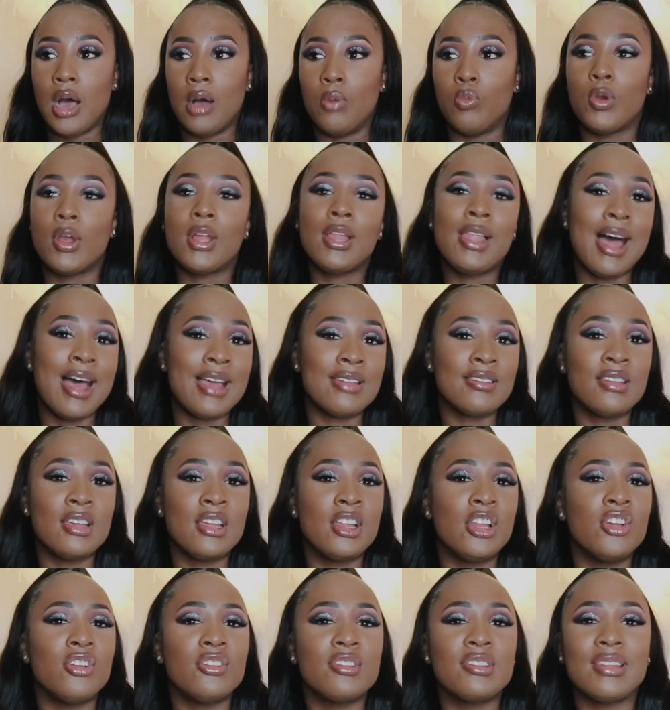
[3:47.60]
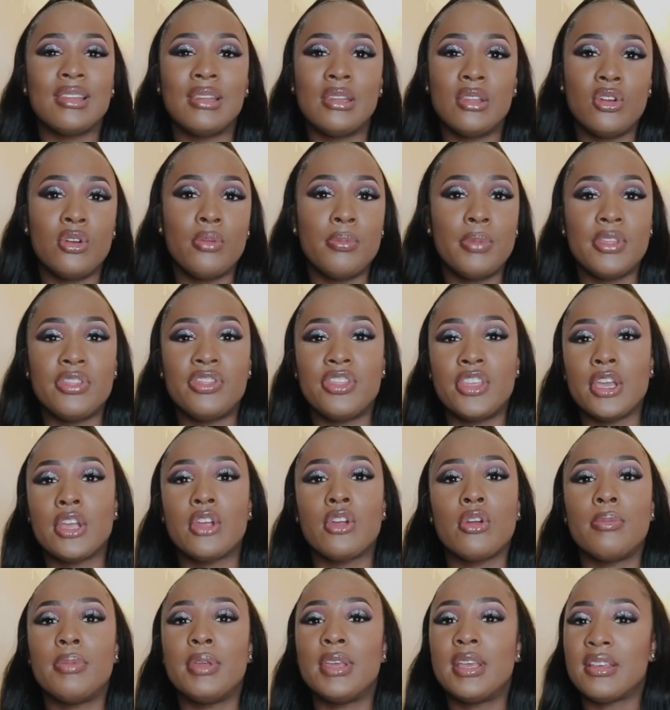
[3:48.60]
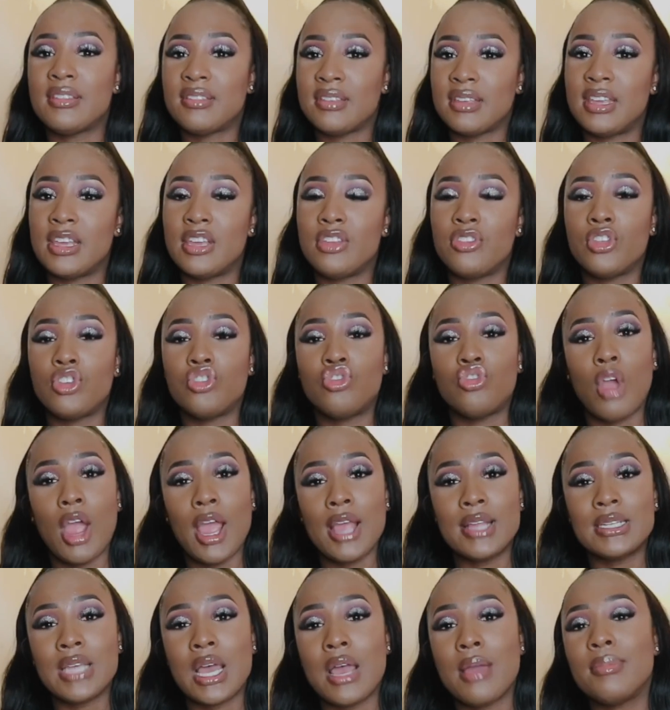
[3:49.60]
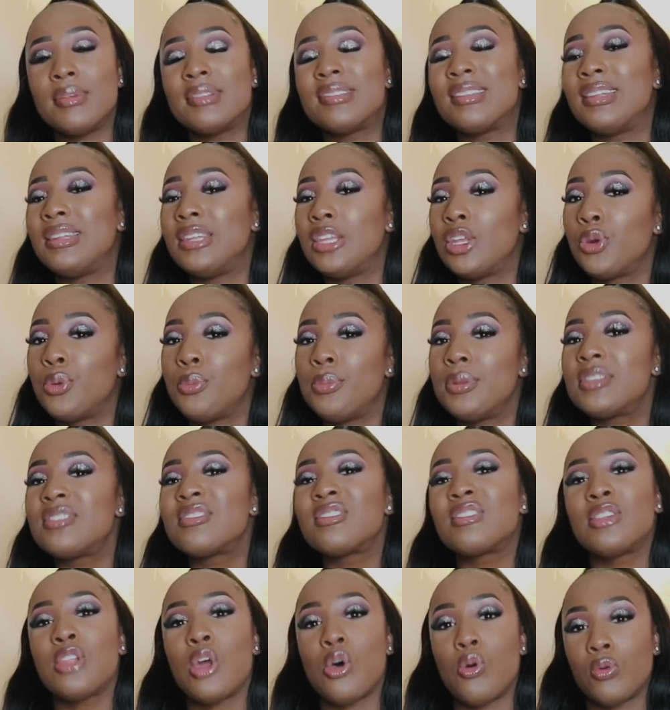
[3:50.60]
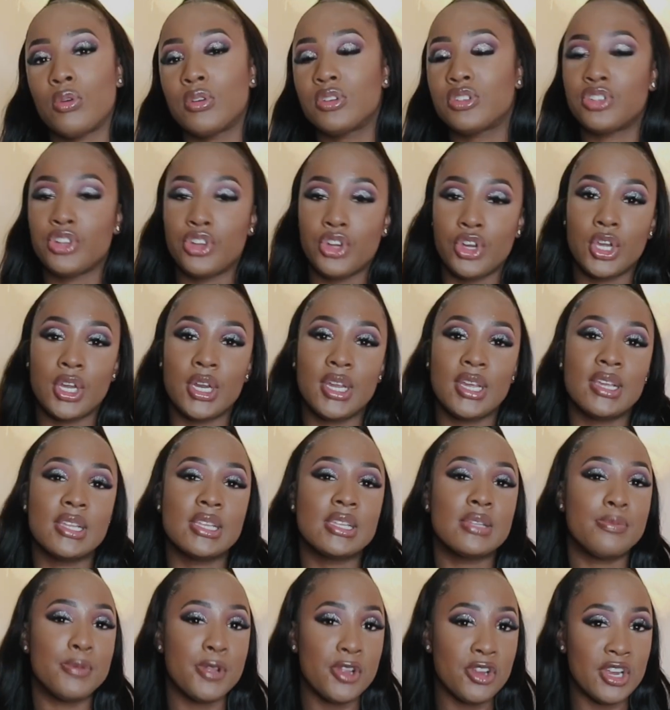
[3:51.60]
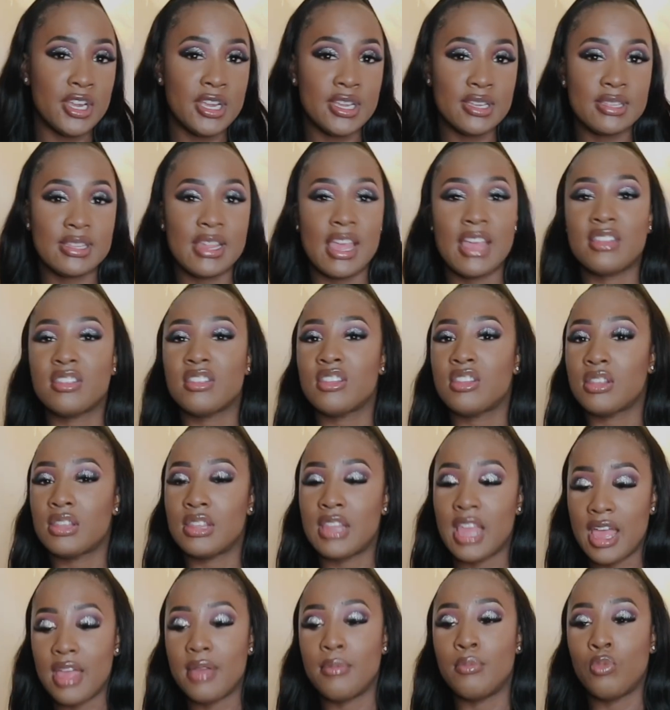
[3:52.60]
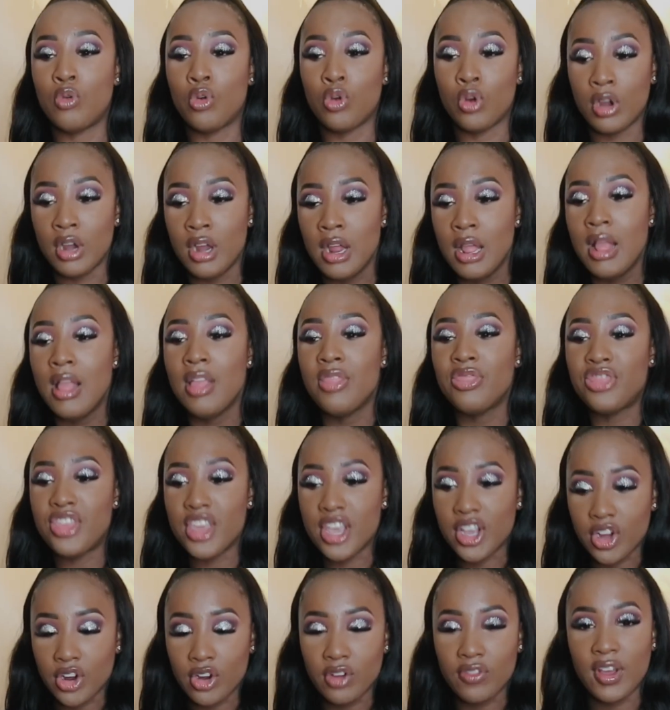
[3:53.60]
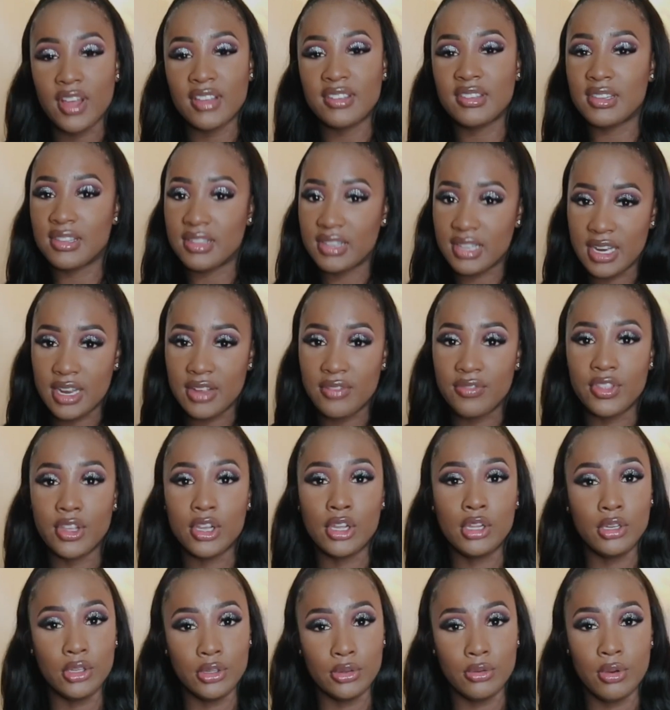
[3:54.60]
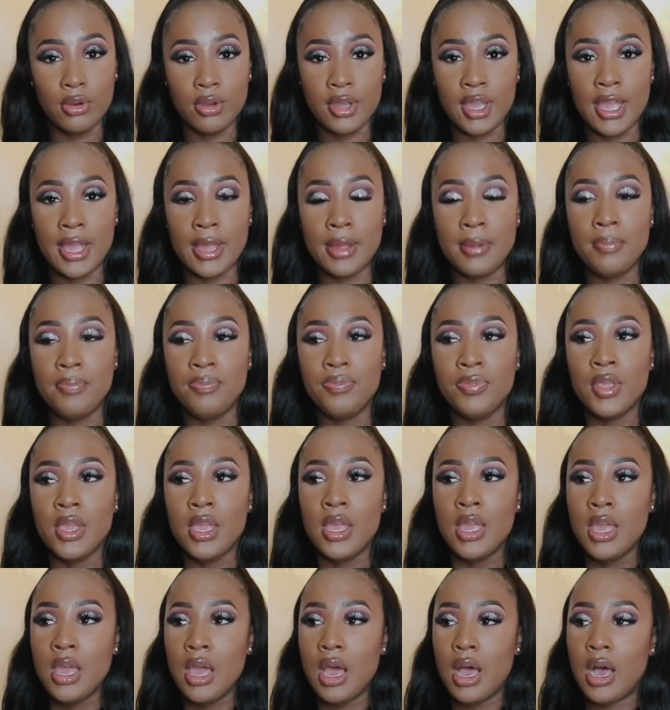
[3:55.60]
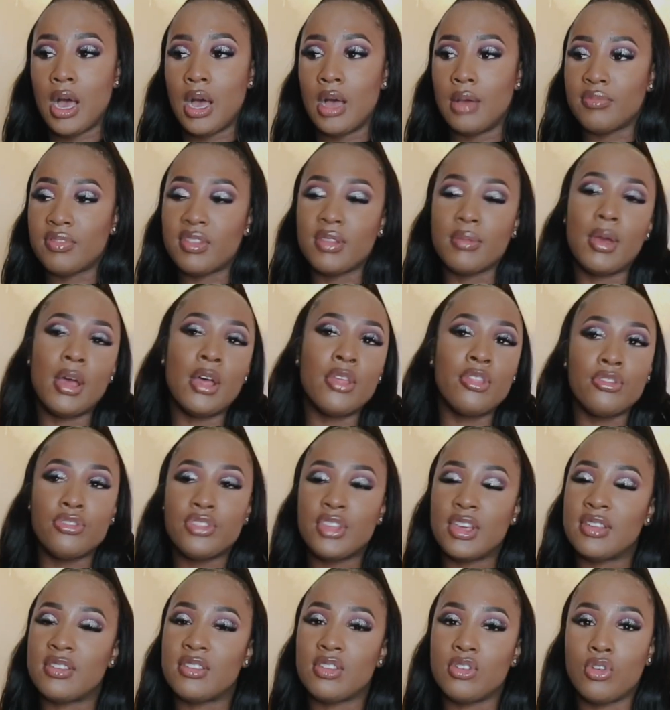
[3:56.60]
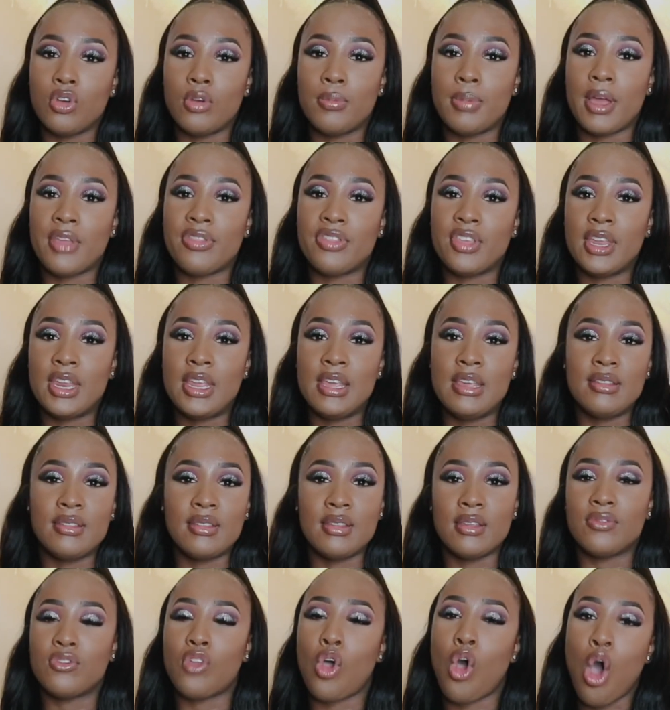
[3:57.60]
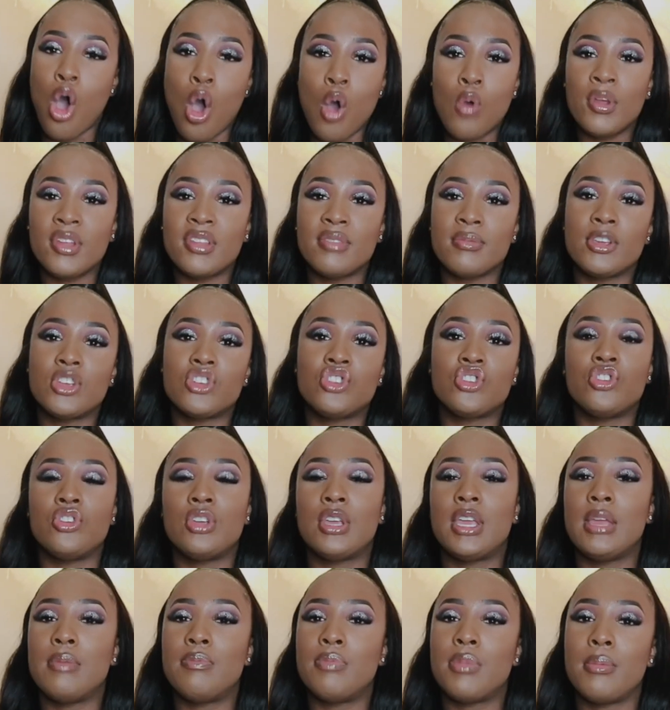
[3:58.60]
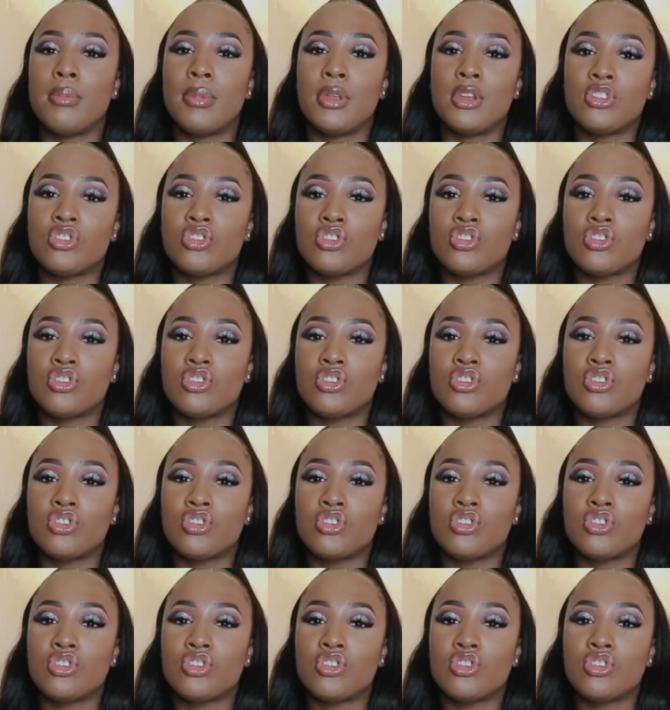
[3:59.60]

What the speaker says: With Classic Clear, it's a little bit thicker because, again, the dry time is a little bit slower. So you're going to experience that more thicker viscosity of the glue, okay? Some other things to know about the adhesives. Always make sure you keep them in a